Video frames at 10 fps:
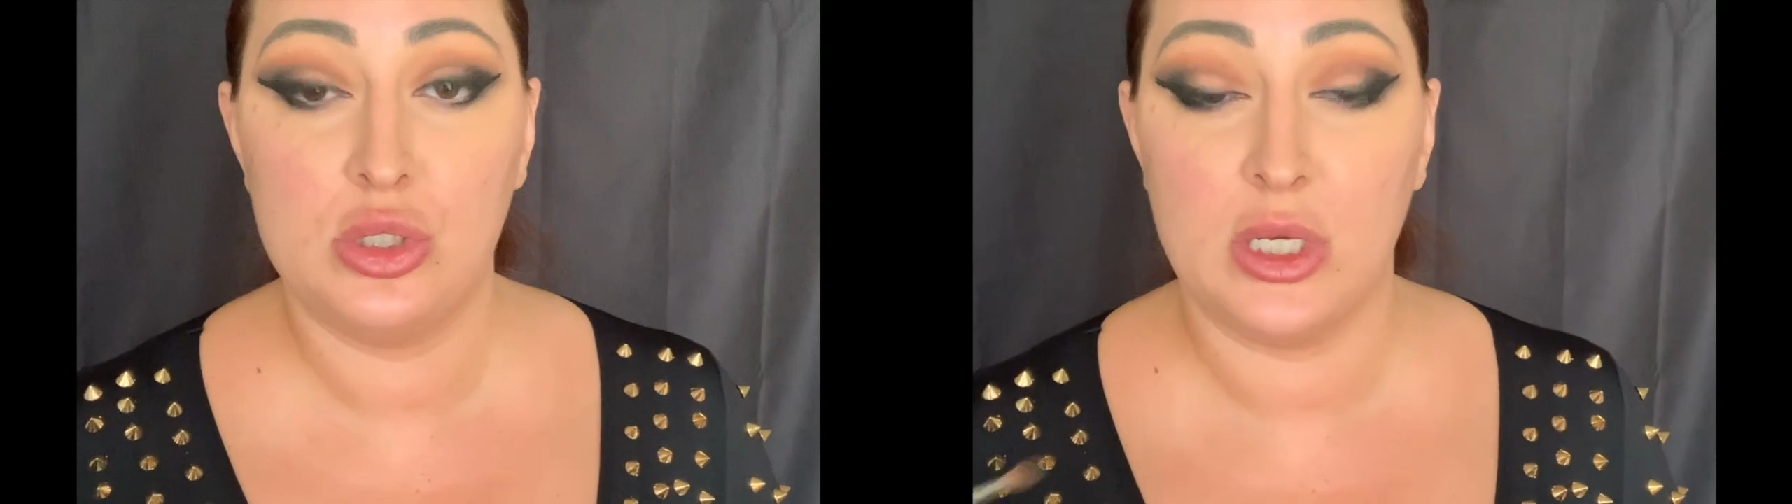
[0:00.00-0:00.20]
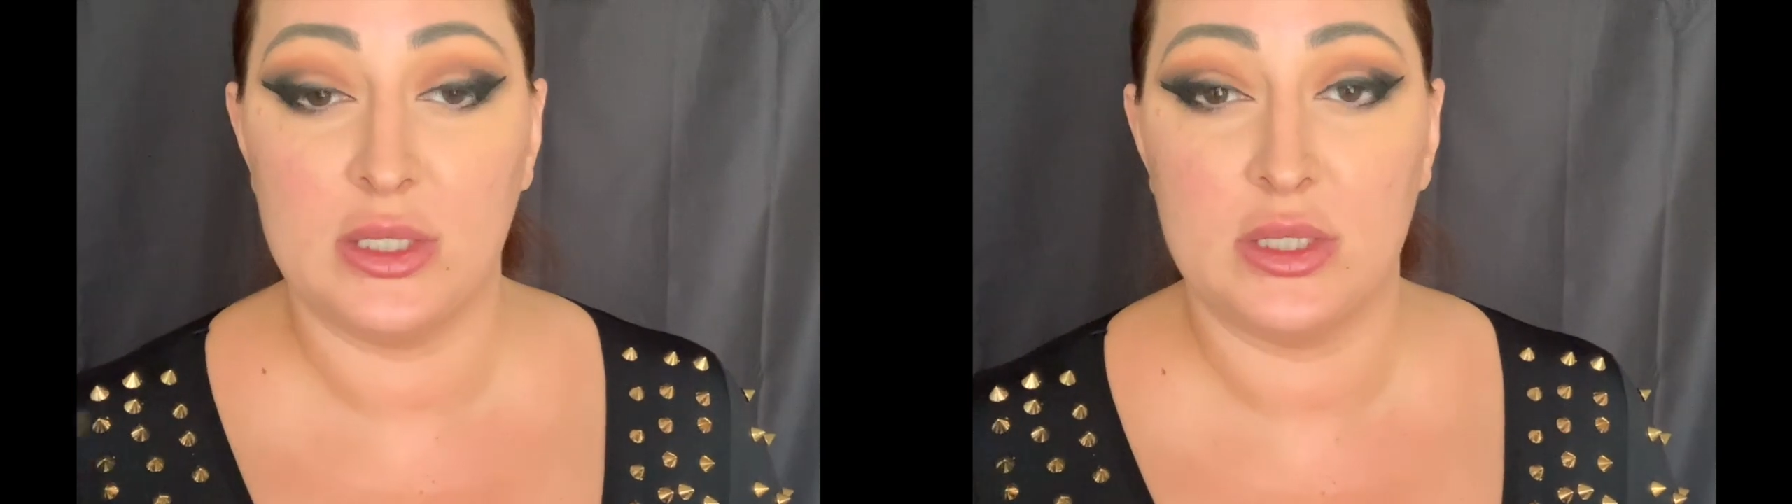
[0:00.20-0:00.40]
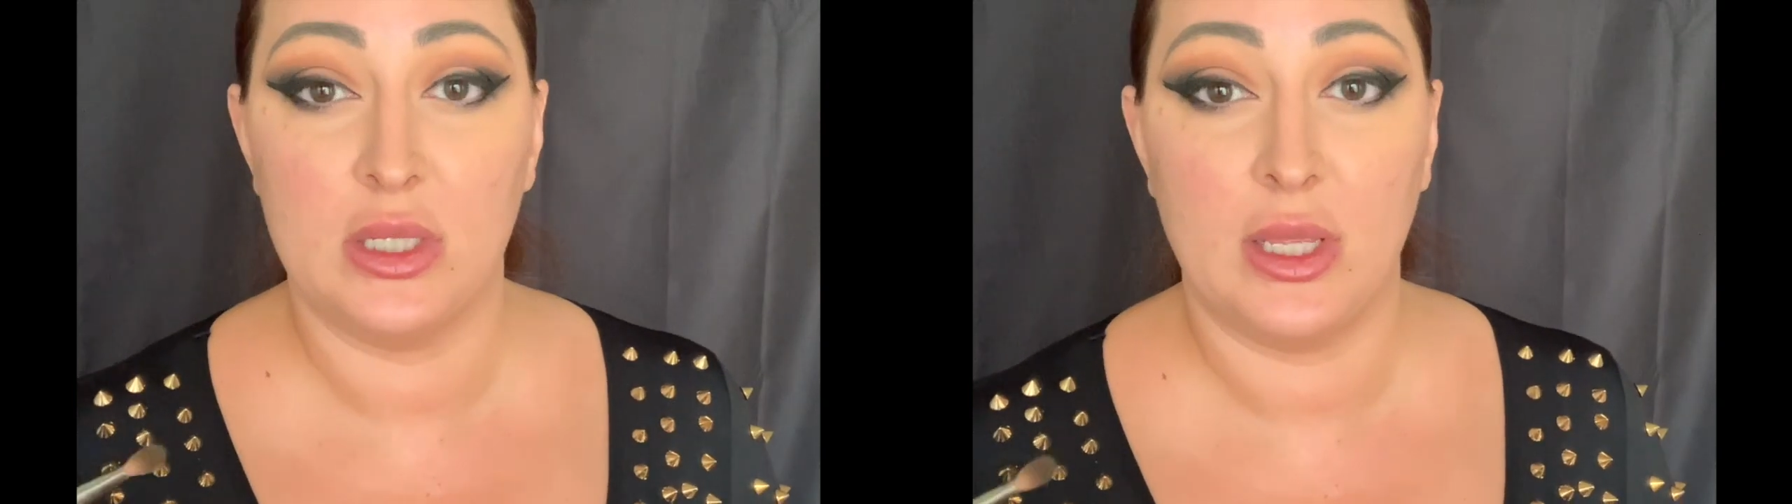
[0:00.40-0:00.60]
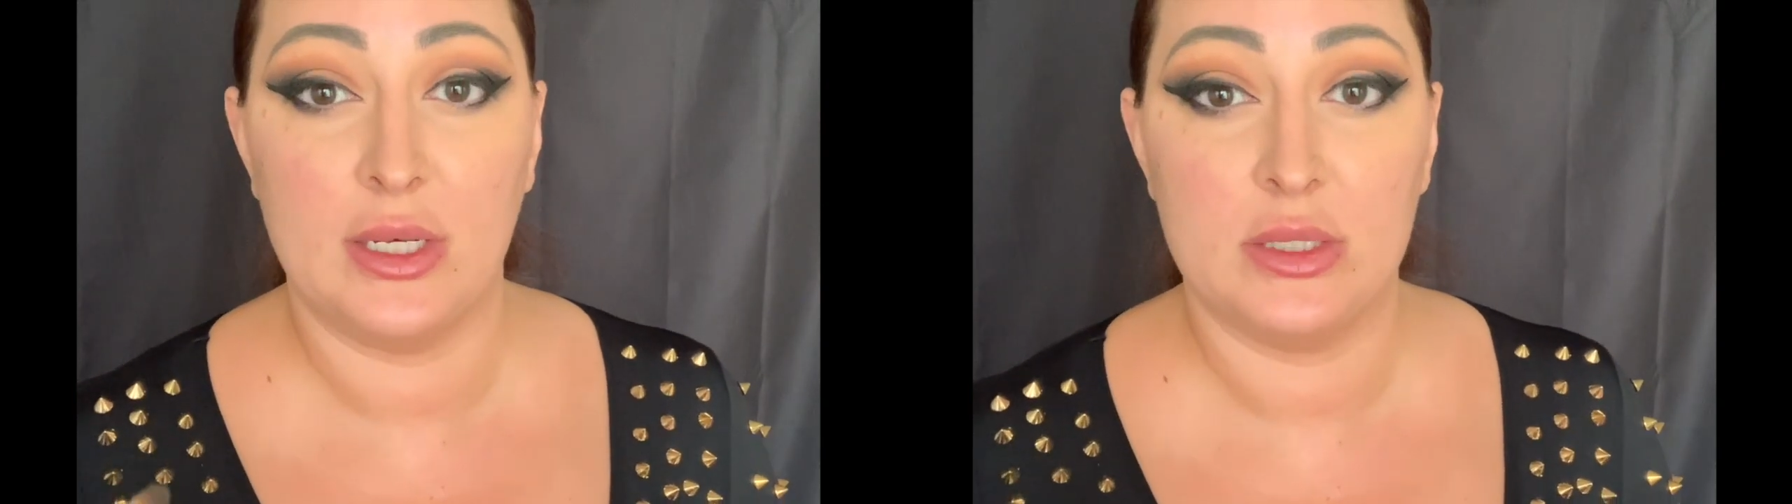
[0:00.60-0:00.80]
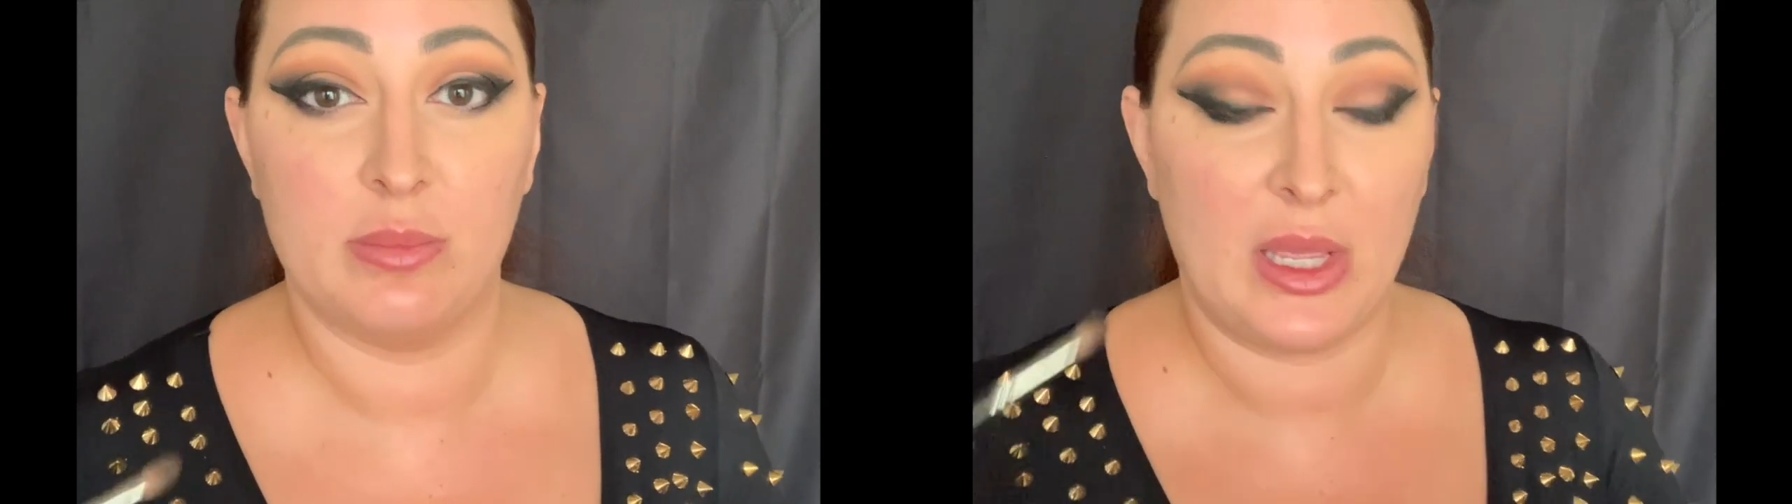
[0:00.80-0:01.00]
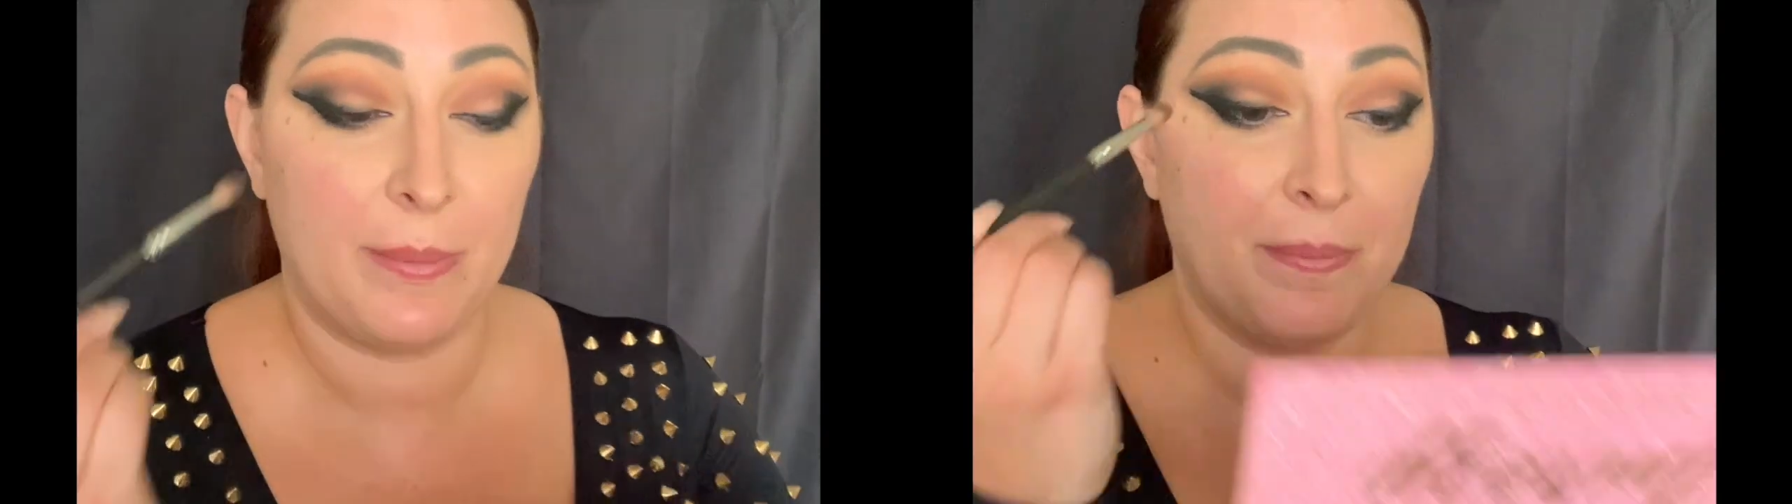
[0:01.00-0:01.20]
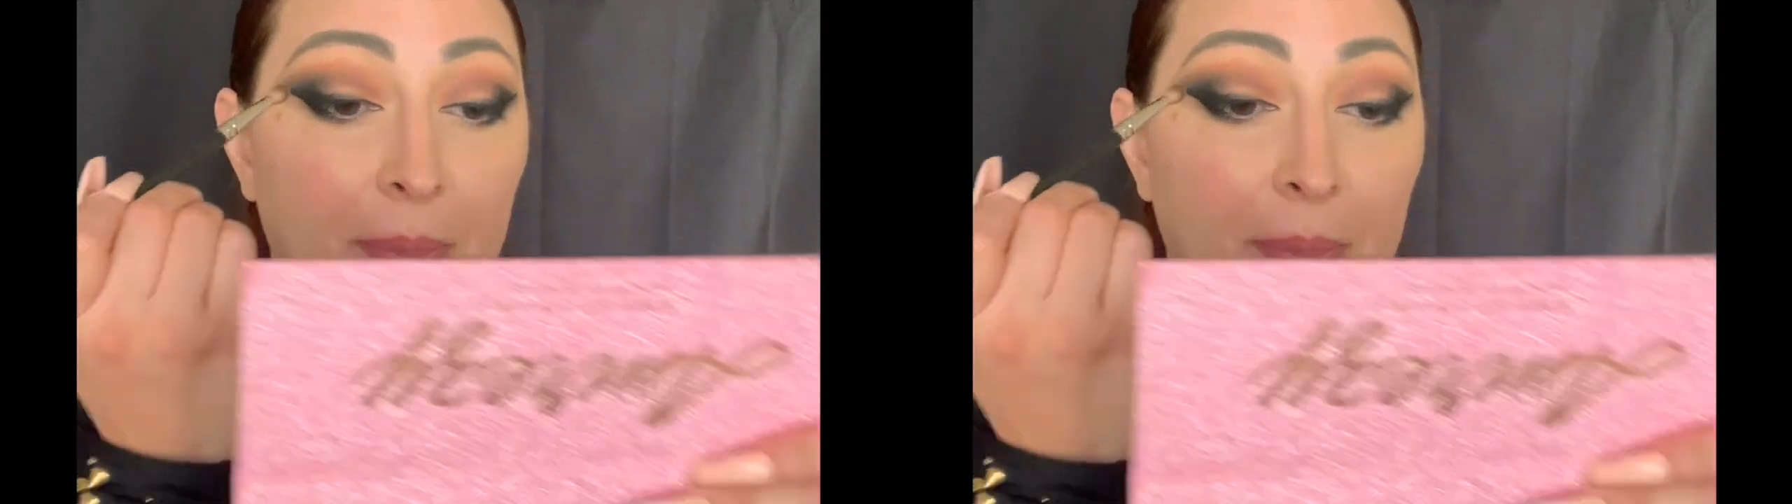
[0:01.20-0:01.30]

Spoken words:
Just the lightest bit.